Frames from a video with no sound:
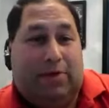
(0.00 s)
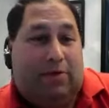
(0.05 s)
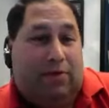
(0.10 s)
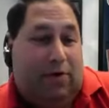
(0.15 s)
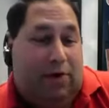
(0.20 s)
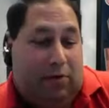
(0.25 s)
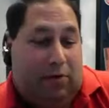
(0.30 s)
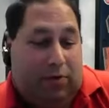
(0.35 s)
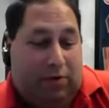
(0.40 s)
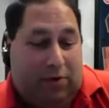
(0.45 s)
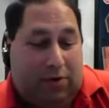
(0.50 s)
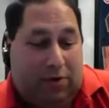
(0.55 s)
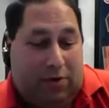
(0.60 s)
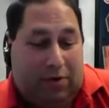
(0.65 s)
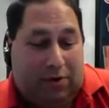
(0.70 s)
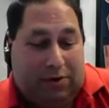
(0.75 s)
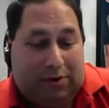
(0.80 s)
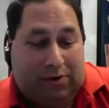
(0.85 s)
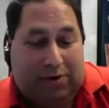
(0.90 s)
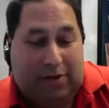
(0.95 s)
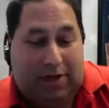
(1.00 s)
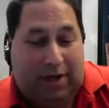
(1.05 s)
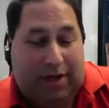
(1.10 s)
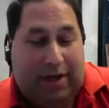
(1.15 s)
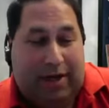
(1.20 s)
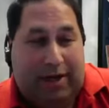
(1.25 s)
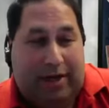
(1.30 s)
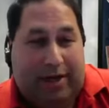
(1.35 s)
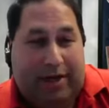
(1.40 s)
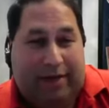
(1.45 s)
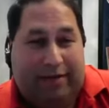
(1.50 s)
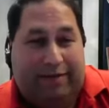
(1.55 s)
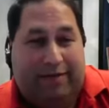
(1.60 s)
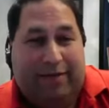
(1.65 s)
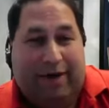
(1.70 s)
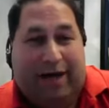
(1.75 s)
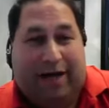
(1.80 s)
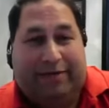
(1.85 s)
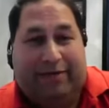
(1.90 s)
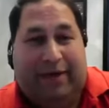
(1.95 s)
in a row with goals, and
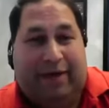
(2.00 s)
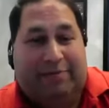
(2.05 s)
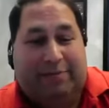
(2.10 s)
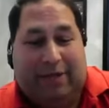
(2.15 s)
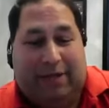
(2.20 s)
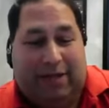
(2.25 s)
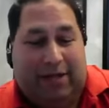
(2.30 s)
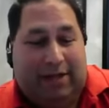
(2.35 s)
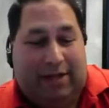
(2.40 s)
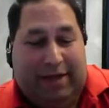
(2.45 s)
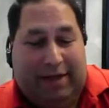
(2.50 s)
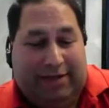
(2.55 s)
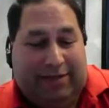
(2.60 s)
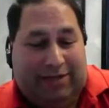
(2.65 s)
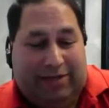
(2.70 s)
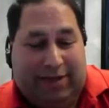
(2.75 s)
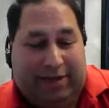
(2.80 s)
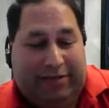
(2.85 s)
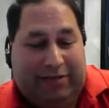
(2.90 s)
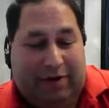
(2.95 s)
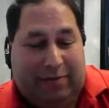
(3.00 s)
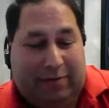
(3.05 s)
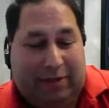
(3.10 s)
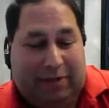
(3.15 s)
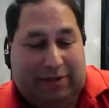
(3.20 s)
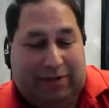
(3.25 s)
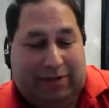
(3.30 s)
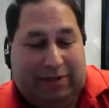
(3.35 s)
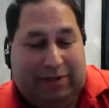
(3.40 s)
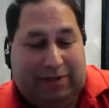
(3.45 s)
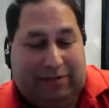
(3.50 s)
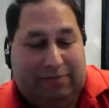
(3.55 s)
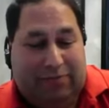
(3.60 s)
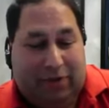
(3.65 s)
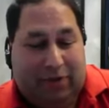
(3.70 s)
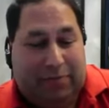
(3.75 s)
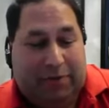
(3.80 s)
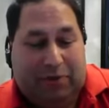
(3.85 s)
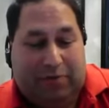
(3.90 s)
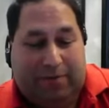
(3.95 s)
5 games out of the last 7. I mean, he's
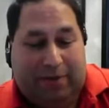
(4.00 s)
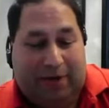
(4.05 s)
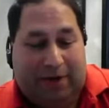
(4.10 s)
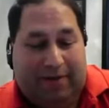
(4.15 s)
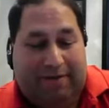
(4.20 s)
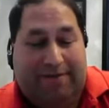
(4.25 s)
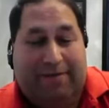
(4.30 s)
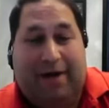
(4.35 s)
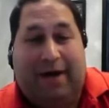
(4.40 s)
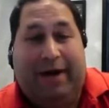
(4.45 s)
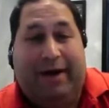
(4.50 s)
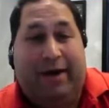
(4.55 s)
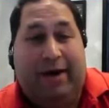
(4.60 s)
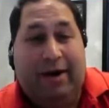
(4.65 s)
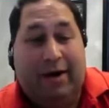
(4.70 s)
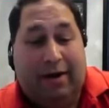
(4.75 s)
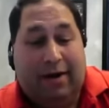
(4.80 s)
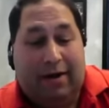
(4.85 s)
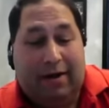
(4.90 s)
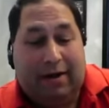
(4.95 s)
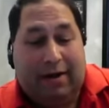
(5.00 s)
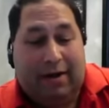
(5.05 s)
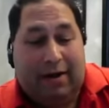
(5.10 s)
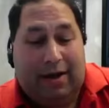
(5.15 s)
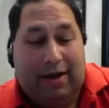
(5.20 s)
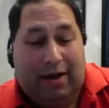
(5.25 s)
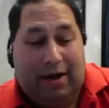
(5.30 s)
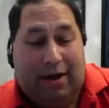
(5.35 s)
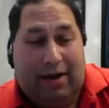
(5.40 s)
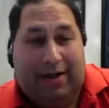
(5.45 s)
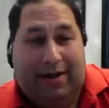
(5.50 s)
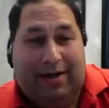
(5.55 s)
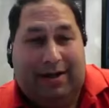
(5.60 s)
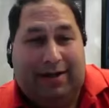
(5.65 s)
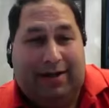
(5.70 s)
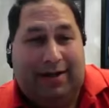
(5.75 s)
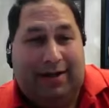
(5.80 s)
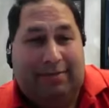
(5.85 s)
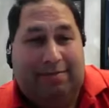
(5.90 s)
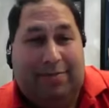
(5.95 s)
pretty much been on fire in
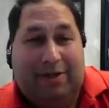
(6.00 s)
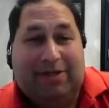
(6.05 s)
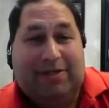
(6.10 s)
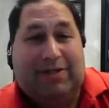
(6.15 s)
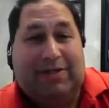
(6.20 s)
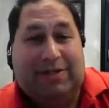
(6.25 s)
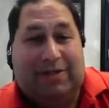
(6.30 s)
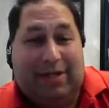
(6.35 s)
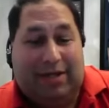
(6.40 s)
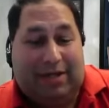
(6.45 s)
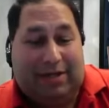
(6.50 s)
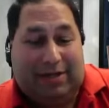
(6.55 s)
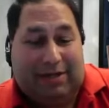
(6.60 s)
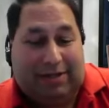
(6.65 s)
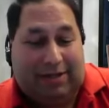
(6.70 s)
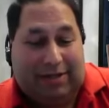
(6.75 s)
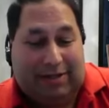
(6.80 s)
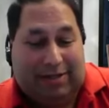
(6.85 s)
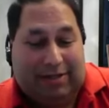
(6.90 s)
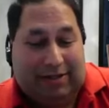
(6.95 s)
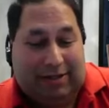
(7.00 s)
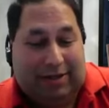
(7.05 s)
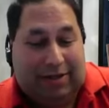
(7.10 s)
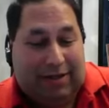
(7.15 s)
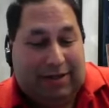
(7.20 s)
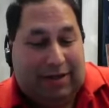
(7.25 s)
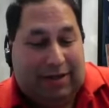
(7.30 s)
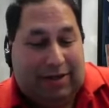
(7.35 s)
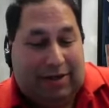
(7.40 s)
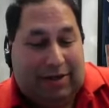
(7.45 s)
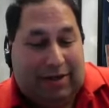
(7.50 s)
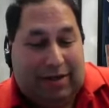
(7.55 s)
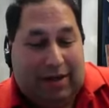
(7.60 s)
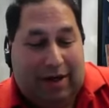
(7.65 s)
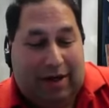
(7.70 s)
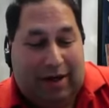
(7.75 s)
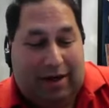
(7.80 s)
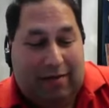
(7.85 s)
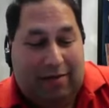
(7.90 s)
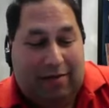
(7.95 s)
the business end of the season.
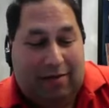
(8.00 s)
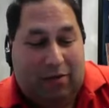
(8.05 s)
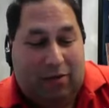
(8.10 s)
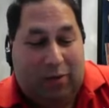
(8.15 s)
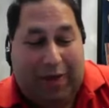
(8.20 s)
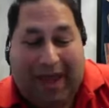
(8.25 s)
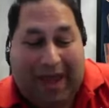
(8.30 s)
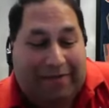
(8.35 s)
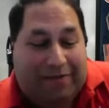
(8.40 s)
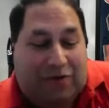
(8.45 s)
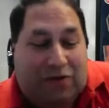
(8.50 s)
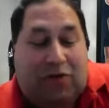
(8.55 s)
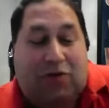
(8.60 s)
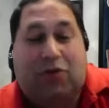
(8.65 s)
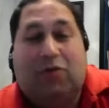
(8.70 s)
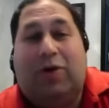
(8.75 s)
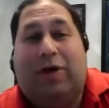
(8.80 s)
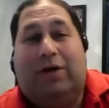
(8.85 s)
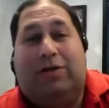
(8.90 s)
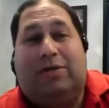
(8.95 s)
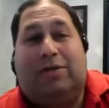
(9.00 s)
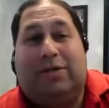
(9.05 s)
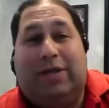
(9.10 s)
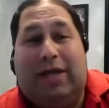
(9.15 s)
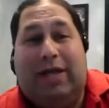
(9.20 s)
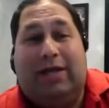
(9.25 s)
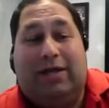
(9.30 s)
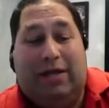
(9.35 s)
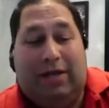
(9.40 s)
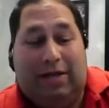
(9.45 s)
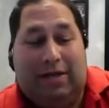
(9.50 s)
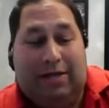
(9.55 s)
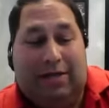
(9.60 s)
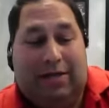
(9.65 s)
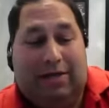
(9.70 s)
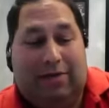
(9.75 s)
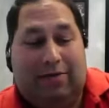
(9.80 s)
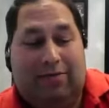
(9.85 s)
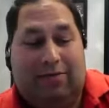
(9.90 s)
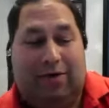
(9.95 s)
We have 2 outstanding,
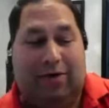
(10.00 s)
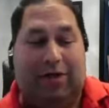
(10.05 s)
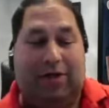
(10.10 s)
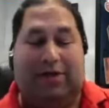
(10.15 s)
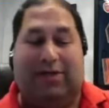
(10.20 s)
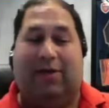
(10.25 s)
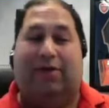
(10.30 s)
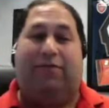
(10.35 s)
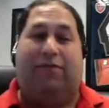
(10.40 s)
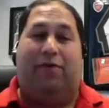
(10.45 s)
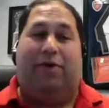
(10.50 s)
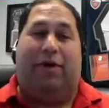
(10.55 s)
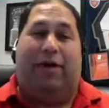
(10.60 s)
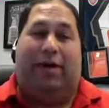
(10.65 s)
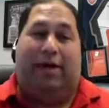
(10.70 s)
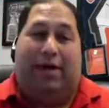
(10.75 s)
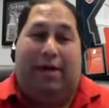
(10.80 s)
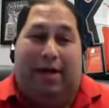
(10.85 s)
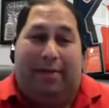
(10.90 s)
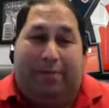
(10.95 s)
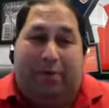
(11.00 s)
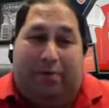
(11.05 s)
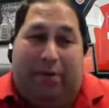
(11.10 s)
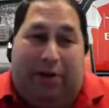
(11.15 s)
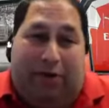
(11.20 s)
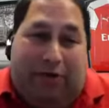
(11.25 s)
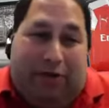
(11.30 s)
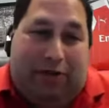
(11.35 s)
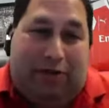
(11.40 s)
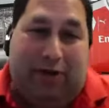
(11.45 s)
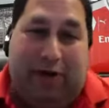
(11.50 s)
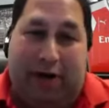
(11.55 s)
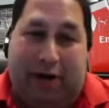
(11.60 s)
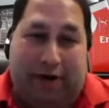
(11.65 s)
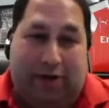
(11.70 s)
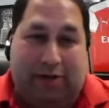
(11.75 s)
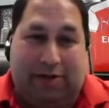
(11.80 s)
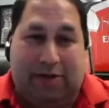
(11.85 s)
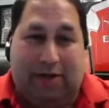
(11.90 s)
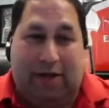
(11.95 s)
really different and complementary
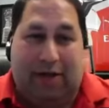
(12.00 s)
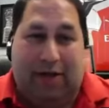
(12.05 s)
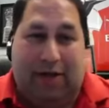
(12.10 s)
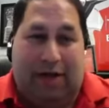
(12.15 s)
strikers.